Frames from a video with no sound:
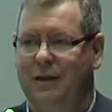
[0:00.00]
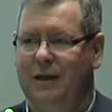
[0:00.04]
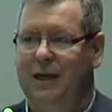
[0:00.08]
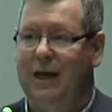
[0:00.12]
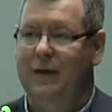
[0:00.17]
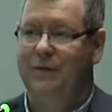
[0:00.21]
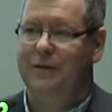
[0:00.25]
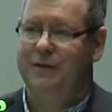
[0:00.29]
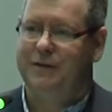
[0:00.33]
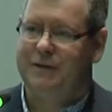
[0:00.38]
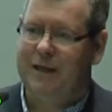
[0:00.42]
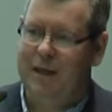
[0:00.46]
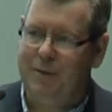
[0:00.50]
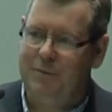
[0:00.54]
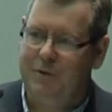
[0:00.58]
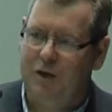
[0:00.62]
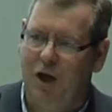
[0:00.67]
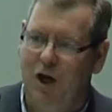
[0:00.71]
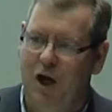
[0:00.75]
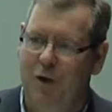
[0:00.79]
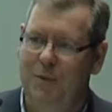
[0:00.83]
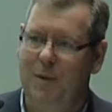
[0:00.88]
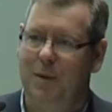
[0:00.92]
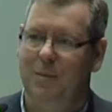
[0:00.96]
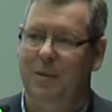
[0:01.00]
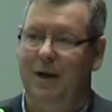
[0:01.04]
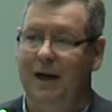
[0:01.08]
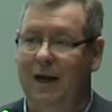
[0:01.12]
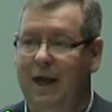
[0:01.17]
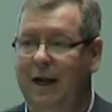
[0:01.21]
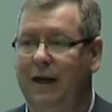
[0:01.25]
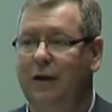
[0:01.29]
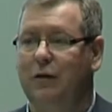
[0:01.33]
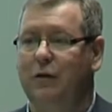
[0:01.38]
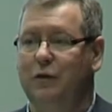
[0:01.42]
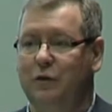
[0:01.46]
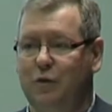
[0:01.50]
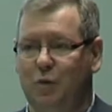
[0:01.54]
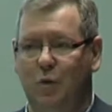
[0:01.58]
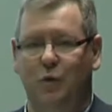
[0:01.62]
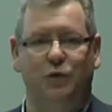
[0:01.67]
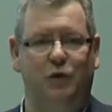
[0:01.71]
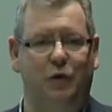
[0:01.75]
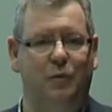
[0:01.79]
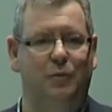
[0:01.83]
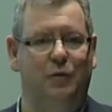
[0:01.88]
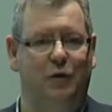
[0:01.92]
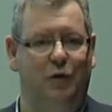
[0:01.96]
At the same time, the millennials
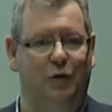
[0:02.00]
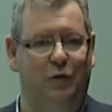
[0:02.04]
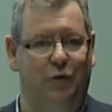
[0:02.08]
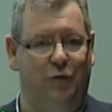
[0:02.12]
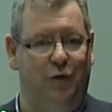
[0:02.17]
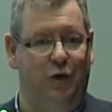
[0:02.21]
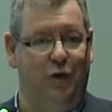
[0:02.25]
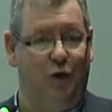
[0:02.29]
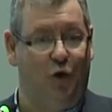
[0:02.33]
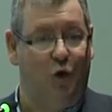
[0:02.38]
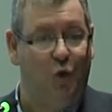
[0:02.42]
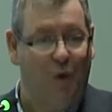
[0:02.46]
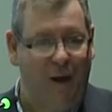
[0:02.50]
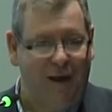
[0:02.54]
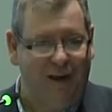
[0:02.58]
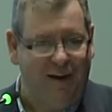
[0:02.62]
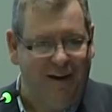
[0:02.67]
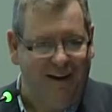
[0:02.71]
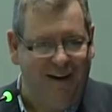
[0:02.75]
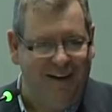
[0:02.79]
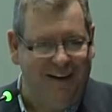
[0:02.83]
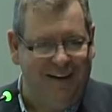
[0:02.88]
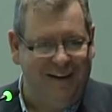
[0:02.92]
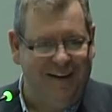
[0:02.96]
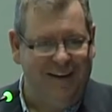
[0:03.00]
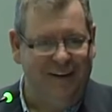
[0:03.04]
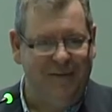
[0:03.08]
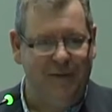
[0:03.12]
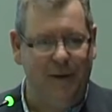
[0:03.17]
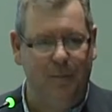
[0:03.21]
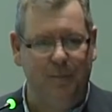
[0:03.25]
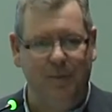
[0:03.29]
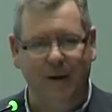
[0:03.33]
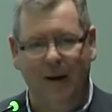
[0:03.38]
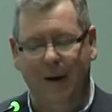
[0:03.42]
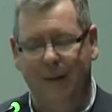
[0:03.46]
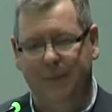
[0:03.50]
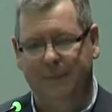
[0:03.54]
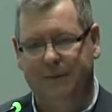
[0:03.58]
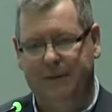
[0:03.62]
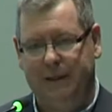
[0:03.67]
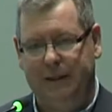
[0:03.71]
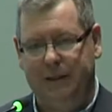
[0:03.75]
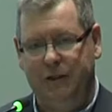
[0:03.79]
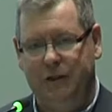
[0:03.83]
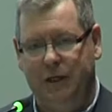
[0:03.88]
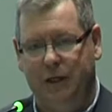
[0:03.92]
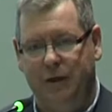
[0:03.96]
want to move quicker than perhaps
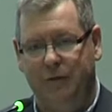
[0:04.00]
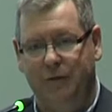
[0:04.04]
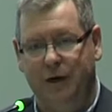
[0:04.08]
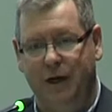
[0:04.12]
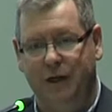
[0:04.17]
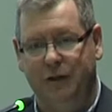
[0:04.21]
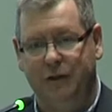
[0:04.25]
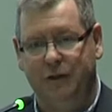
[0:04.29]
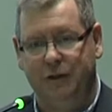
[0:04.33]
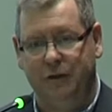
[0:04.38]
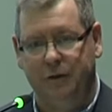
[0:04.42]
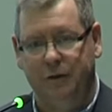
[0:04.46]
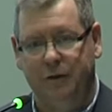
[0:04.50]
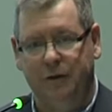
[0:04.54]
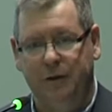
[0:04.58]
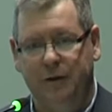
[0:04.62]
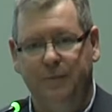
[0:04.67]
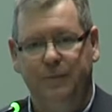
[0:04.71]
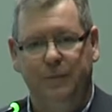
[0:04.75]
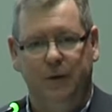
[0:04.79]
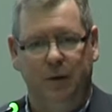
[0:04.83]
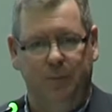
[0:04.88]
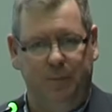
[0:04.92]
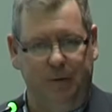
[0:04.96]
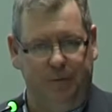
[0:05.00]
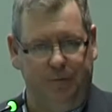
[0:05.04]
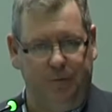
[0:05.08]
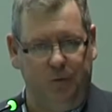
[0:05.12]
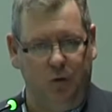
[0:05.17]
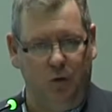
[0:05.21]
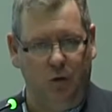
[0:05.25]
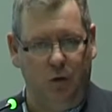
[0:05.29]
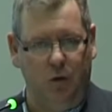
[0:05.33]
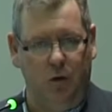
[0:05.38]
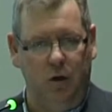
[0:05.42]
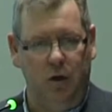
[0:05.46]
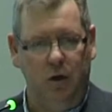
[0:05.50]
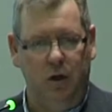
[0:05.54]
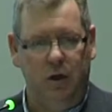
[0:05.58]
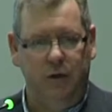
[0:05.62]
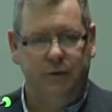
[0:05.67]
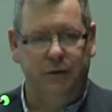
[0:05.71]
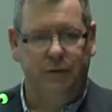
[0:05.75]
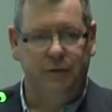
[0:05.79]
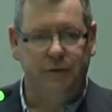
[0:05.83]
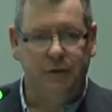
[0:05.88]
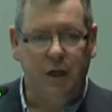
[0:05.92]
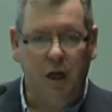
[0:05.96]
any generation before.
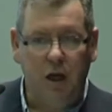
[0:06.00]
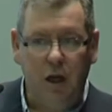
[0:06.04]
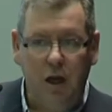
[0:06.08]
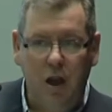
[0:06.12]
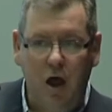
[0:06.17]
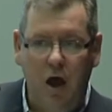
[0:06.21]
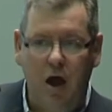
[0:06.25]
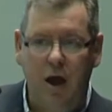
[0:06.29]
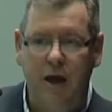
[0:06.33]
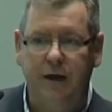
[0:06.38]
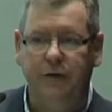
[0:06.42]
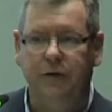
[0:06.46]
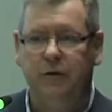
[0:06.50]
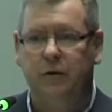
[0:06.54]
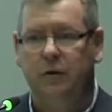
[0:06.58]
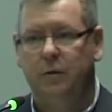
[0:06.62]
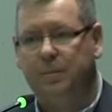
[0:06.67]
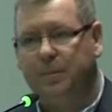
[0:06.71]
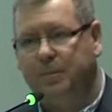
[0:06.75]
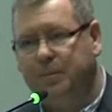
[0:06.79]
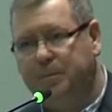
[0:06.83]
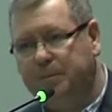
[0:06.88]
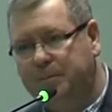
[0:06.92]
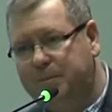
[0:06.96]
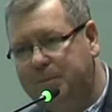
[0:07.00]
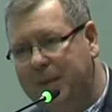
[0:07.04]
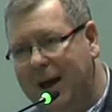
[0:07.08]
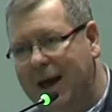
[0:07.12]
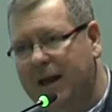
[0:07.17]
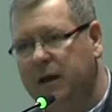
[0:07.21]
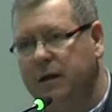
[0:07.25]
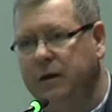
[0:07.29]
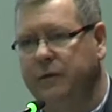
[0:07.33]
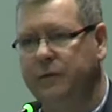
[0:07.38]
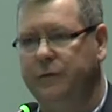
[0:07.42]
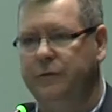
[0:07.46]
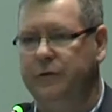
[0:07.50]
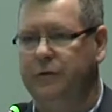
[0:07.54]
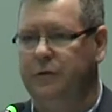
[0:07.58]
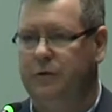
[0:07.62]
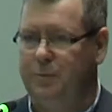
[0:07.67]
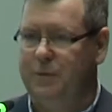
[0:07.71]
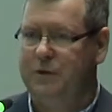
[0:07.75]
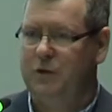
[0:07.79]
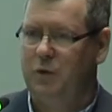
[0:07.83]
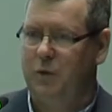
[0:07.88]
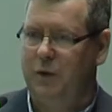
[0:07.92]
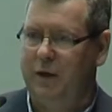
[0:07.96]
So there's a line to balance
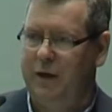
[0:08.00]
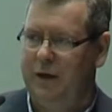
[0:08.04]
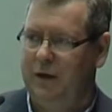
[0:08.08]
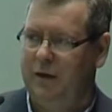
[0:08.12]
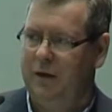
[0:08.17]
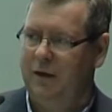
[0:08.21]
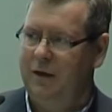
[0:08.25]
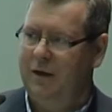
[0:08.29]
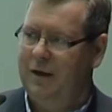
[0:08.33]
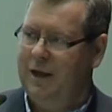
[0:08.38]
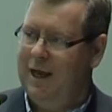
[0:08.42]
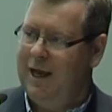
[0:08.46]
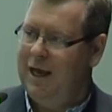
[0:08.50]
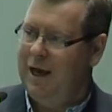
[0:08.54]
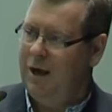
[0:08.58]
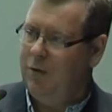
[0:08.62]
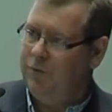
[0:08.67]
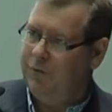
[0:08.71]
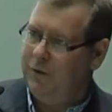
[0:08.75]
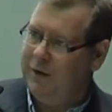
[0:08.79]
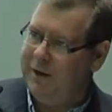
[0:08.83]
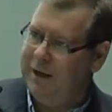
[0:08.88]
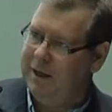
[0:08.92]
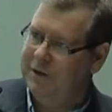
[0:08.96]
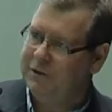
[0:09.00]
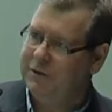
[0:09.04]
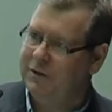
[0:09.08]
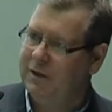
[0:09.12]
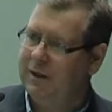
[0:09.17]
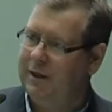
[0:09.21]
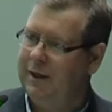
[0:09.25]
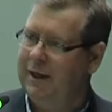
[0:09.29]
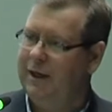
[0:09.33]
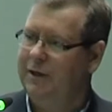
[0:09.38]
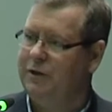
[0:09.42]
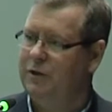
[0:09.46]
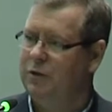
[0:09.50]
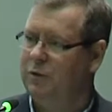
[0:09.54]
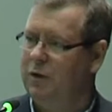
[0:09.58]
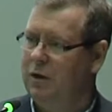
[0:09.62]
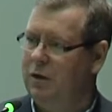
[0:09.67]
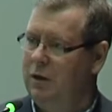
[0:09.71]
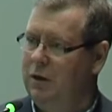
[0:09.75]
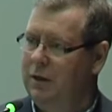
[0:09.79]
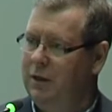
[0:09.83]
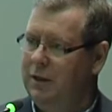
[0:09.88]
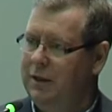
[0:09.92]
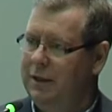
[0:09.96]
between how financially led you
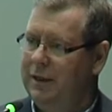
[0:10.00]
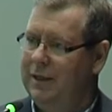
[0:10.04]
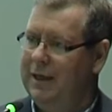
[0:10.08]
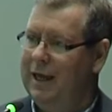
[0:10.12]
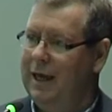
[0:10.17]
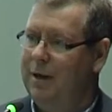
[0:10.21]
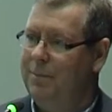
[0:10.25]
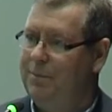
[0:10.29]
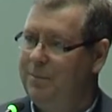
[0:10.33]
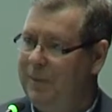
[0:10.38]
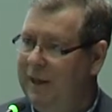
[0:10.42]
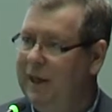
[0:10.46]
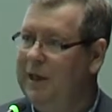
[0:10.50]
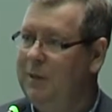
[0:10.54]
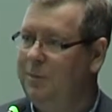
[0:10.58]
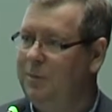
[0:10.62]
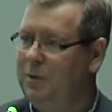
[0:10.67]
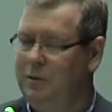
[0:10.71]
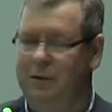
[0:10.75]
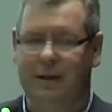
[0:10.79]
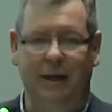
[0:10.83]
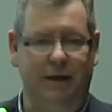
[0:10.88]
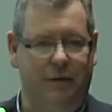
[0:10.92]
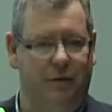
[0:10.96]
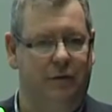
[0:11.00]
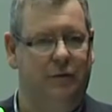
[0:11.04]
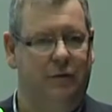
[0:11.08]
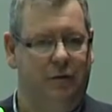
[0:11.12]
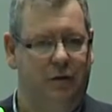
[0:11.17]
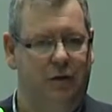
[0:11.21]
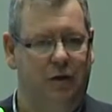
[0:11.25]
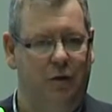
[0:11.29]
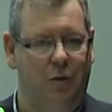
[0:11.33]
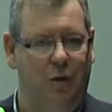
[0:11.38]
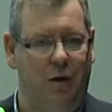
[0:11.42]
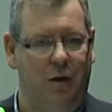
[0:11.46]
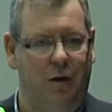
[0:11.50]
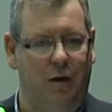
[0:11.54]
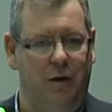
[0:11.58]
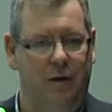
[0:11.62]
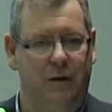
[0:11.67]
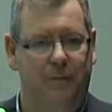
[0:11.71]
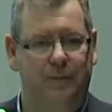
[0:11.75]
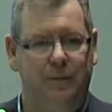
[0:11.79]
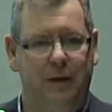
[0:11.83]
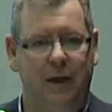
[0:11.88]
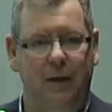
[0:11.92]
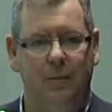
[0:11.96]
are and how people-led you are.
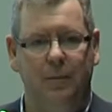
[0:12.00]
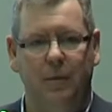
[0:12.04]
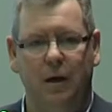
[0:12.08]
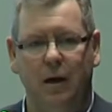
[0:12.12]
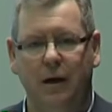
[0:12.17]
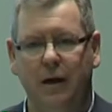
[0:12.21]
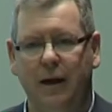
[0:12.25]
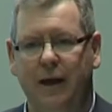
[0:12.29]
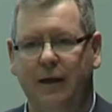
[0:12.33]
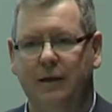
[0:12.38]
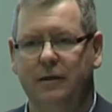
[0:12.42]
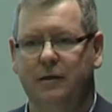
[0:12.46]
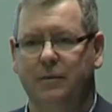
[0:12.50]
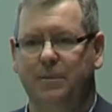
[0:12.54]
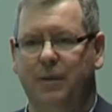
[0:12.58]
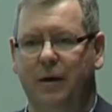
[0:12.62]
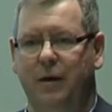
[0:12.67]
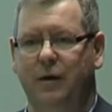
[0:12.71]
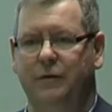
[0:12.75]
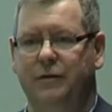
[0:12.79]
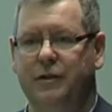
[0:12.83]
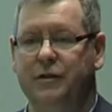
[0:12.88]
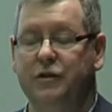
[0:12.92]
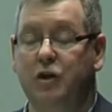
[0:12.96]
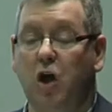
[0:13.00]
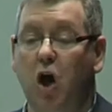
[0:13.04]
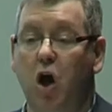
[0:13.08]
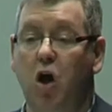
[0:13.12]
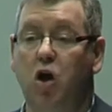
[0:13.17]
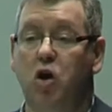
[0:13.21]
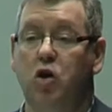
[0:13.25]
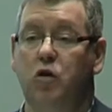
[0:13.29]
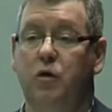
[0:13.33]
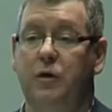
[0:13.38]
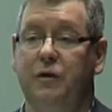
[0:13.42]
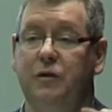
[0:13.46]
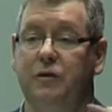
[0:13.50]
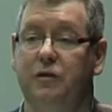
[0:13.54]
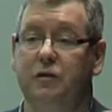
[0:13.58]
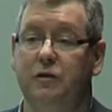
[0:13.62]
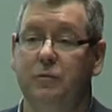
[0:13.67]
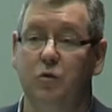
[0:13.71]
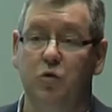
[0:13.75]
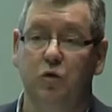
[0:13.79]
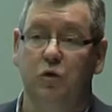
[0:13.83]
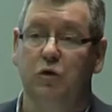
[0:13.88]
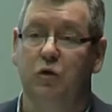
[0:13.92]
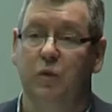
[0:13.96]
In my experience, it's only
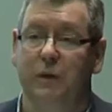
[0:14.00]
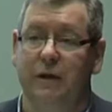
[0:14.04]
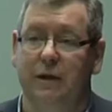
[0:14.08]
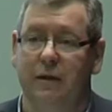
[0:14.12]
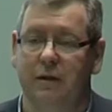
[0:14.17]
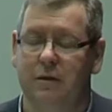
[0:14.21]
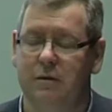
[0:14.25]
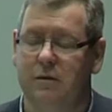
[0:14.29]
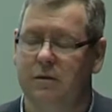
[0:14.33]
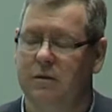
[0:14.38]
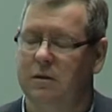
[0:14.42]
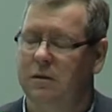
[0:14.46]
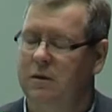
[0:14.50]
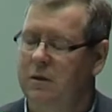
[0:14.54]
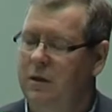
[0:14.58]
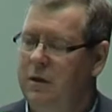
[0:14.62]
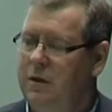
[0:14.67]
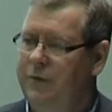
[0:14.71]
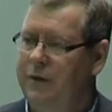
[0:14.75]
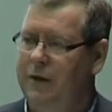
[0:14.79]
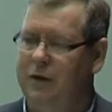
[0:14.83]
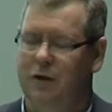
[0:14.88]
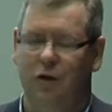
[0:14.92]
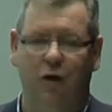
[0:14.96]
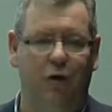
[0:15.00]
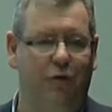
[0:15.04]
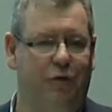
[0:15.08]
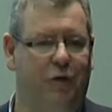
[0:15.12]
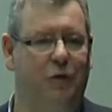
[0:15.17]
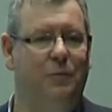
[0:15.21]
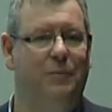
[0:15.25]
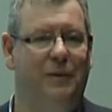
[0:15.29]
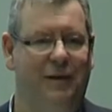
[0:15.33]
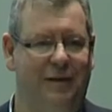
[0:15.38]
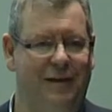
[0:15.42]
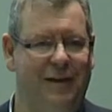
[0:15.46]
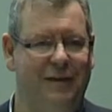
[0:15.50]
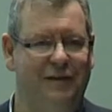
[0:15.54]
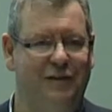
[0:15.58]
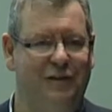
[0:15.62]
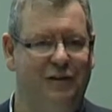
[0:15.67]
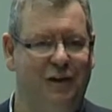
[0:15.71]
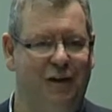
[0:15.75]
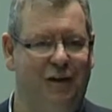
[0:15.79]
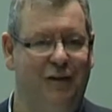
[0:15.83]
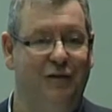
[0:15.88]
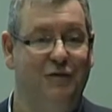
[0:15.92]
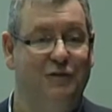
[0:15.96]
small tweaks that can often be
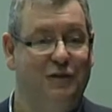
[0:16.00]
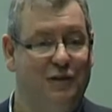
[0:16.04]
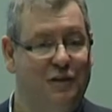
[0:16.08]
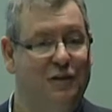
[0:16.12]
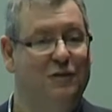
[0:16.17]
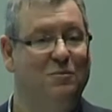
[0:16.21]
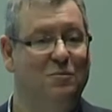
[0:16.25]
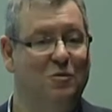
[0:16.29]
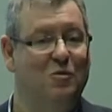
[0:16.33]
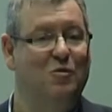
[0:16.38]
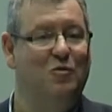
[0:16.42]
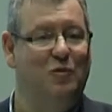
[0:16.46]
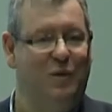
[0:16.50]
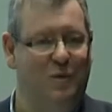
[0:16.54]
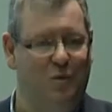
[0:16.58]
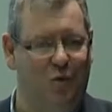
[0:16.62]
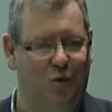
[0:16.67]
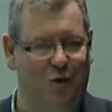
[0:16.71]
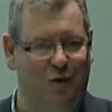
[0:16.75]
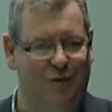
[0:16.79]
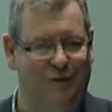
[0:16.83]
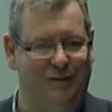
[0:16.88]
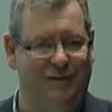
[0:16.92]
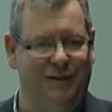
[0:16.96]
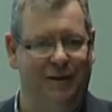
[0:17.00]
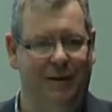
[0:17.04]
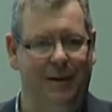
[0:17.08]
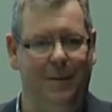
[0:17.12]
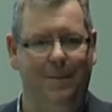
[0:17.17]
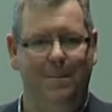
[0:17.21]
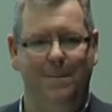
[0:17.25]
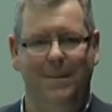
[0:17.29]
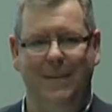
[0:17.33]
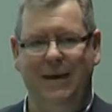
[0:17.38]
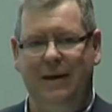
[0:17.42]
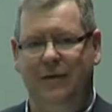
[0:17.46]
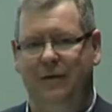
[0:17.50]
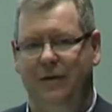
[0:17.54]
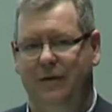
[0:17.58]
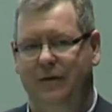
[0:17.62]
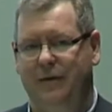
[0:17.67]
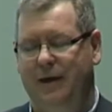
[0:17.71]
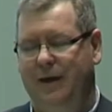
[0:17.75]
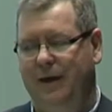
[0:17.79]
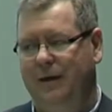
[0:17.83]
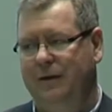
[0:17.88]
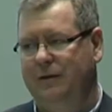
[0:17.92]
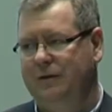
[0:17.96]
necessary, and small rewards meet the
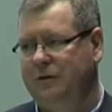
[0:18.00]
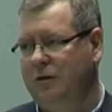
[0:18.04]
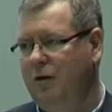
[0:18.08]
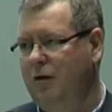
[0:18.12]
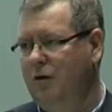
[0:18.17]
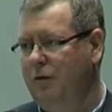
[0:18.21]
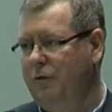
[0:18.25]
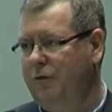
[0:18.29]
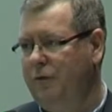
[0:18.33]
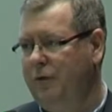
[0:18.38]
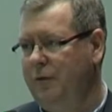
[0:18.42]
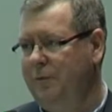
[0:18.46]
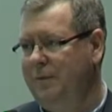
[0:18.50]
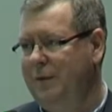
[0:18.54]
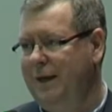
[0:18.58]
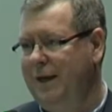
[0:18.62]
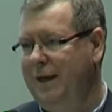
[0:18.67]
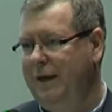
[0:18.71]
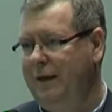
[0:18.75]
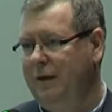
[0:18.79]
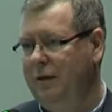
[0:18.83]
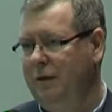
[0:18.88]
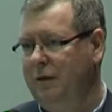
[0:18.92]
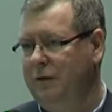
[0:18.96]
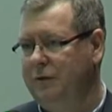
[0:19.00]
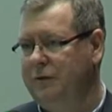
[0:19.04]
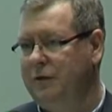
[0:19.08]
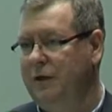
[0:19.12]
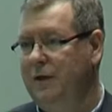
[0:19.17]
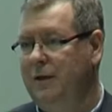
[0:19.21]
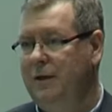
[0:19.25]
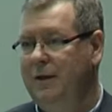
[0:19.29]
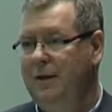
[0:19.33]
needs of millennials.